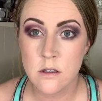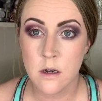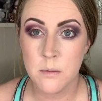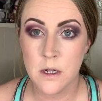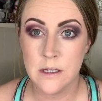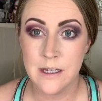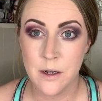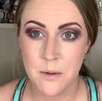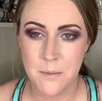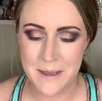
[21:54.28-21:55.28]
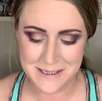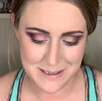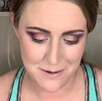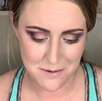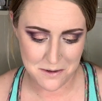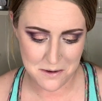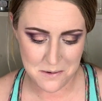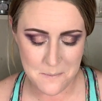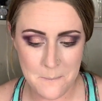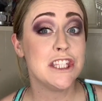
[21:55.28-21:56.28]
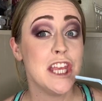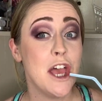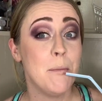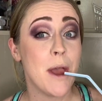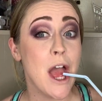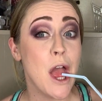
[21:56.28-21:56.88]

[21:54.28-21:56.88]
Just gonna put a little bit of mascara on. Zip.